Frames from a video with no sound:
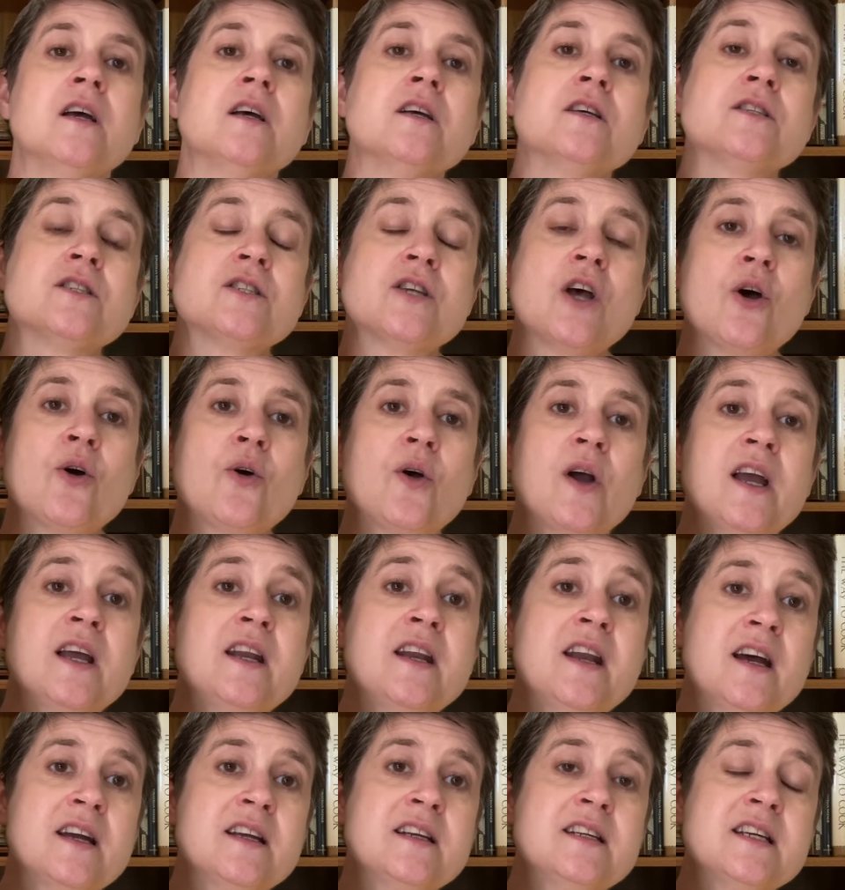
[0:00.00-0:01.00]
So in
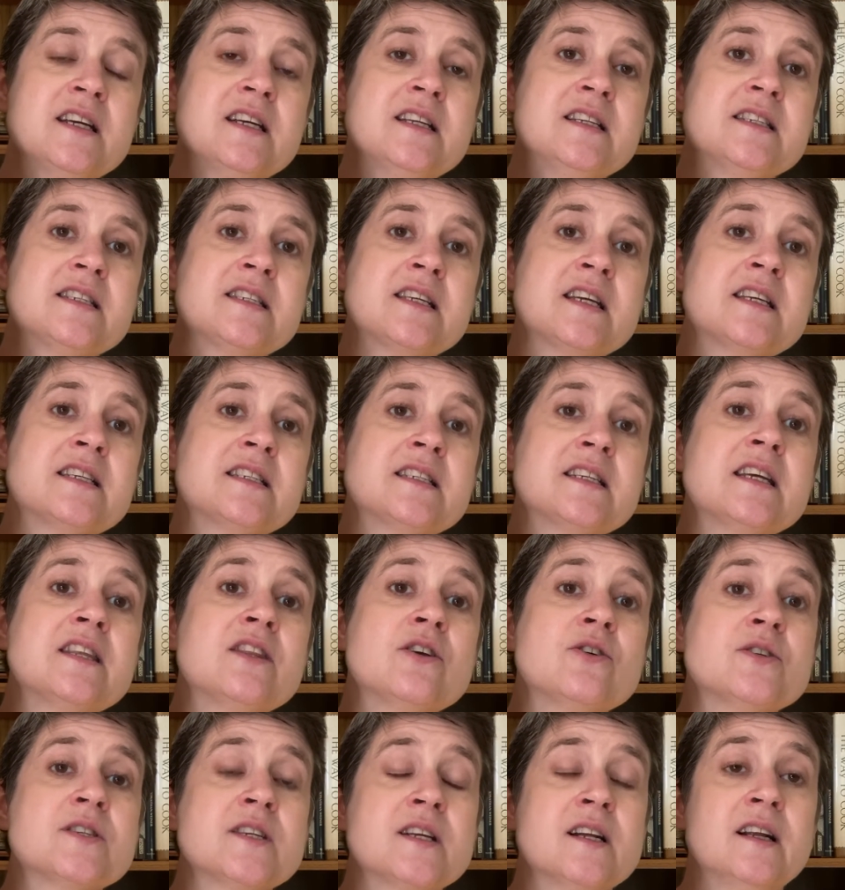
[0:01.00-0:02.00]
nineteen sixty,
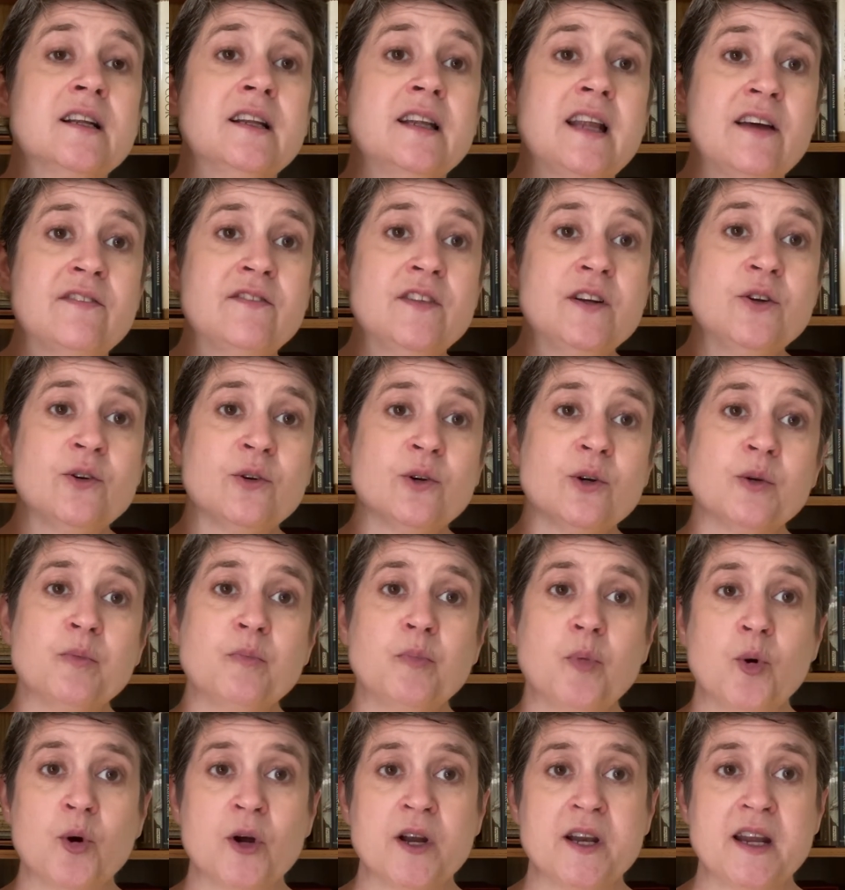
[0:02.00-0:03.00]
there's an eleven-year-old
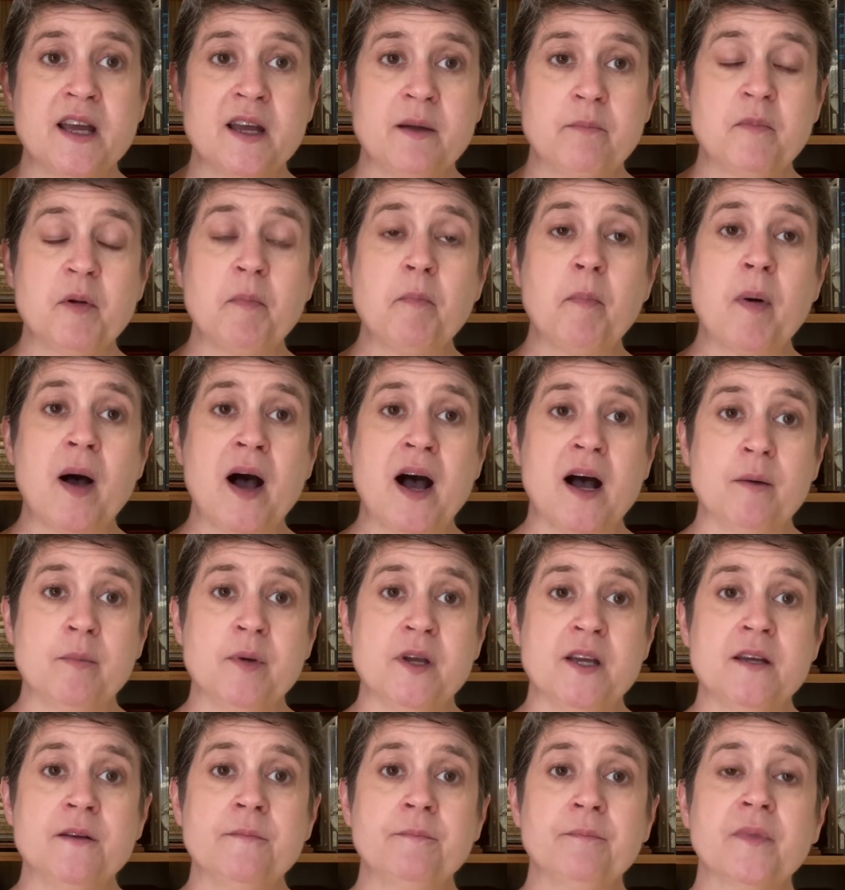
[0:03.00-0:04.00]
boy named
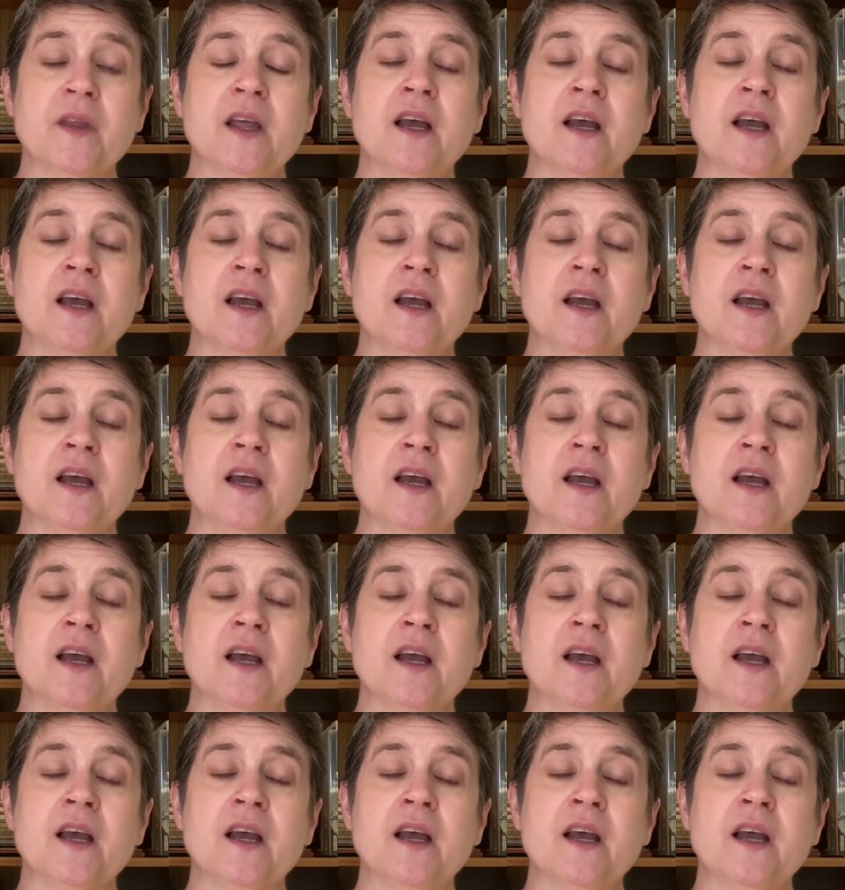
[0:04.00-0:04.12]
Bobby.